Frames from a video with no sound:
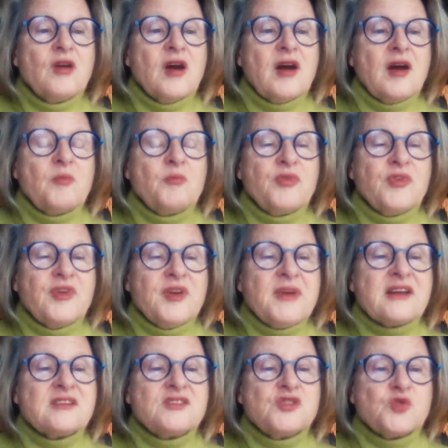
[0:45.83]

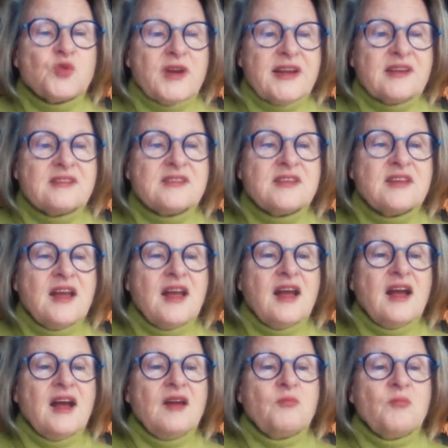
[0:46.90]
premixed drinks,
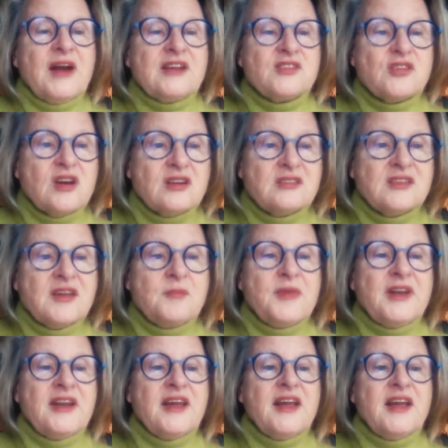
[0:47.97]
Mike's Hard
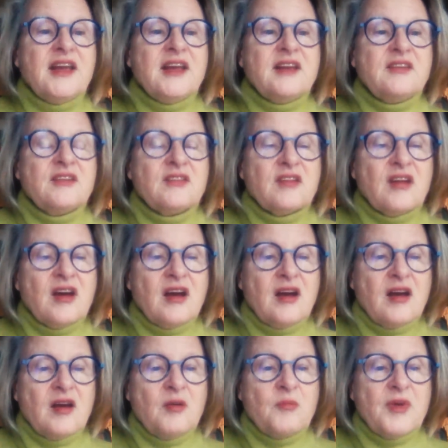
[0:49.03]
Lemonade,
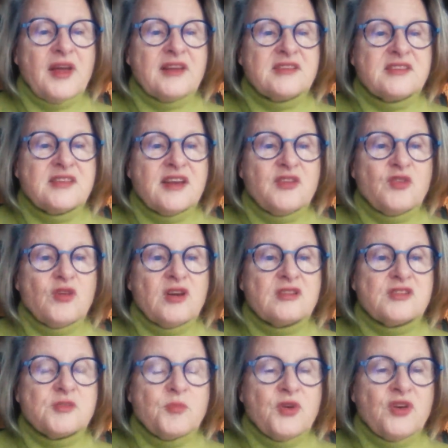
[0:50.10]
etc.,
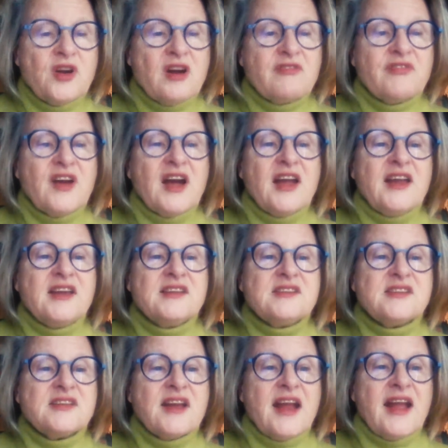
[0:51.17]
Smirnoff
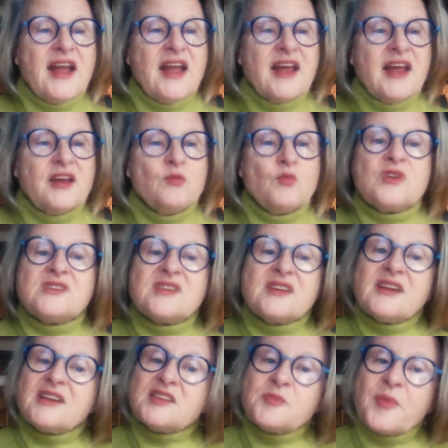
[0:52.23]
Ice. And it was an
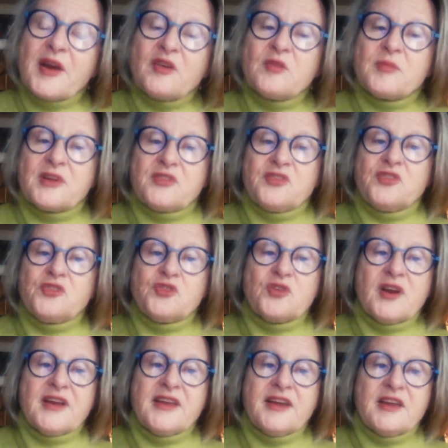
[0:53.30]
experiment to
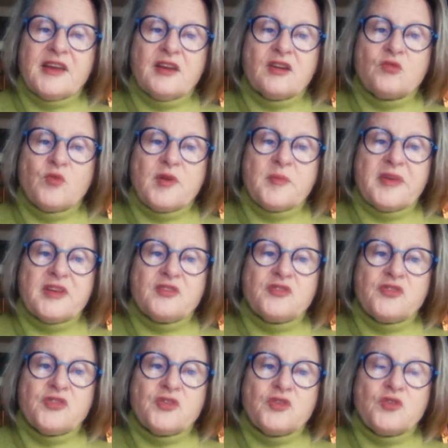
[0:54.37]
try and get young women
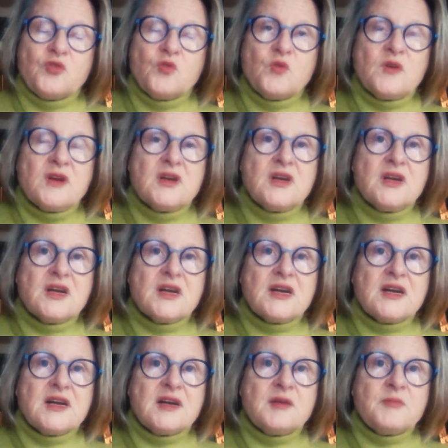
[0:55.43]
to
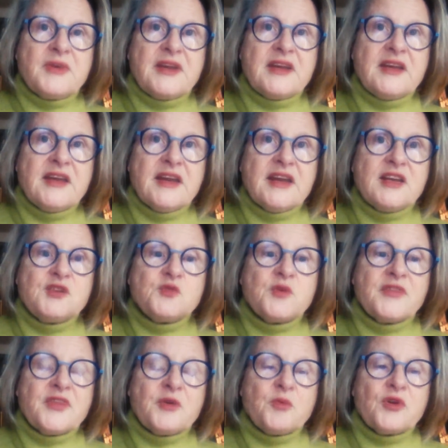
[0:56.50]
engage
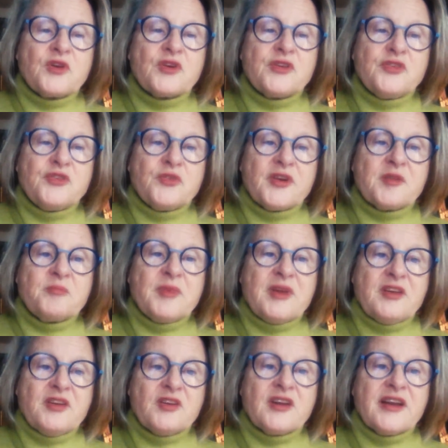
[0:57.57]
when they weren't going to drink
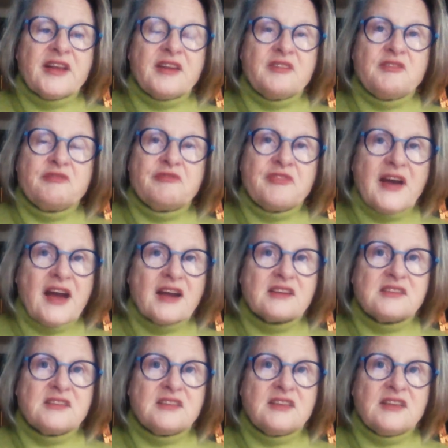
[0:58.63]
beer. And in
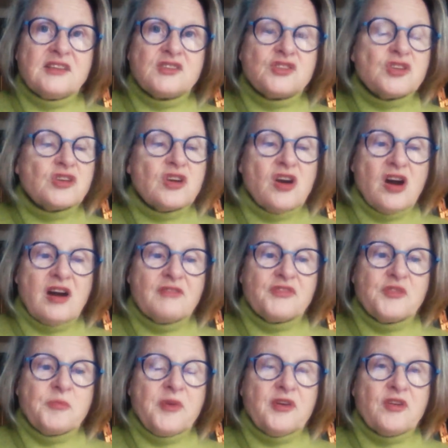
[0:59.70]
fact, it took off.
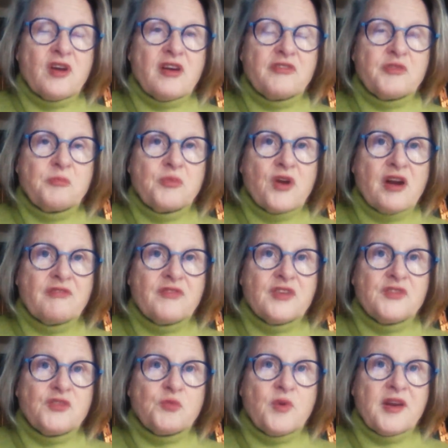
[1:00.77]
Smirnoff's
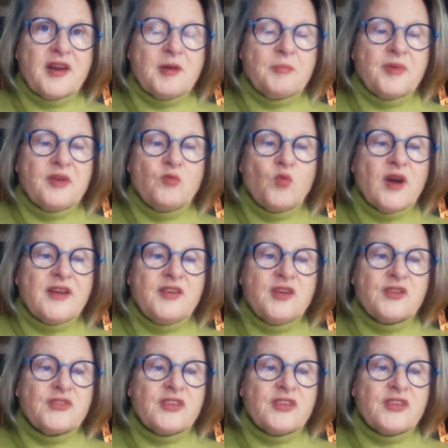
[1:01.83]
profits went up in 1 year,